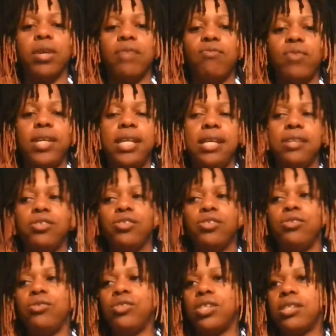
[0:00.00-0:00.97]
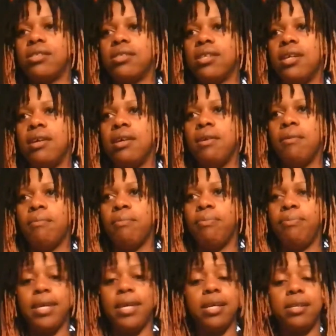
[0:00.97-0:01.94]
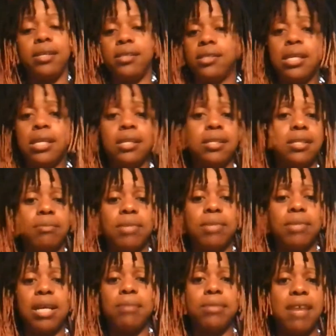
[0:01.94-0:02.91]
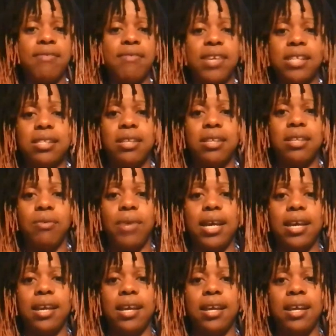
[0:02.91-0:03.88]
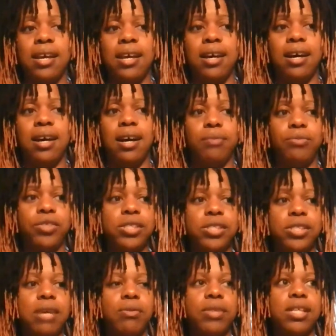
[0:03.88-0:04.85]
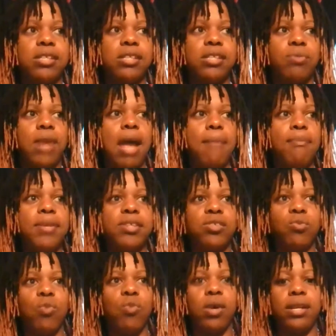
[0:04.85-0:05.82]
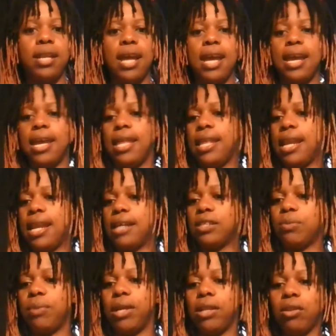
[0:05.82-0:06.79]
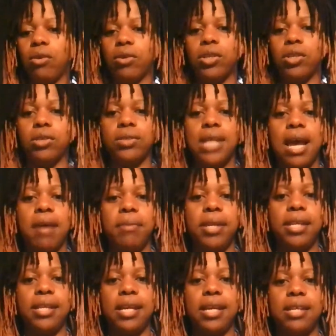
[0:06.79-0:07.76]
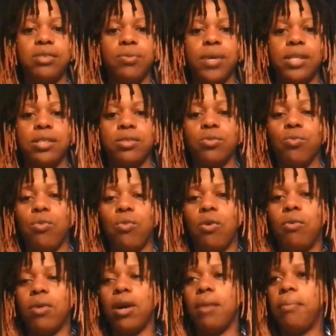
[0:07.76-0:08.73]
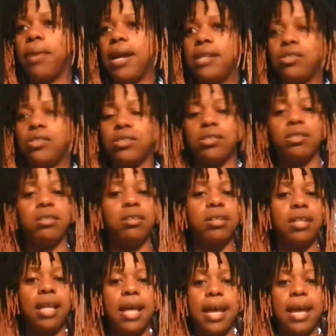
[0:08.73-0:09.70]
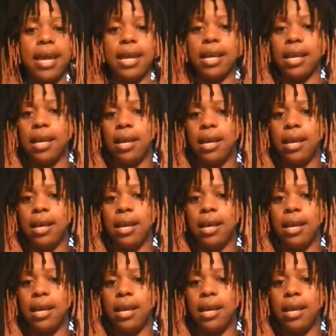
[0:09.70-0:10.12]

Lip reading: if we need to, just because sometimes life gets in the way. Just like with this one, I missed one day and I spent Lord knows how many days where I just woke up and I just looked like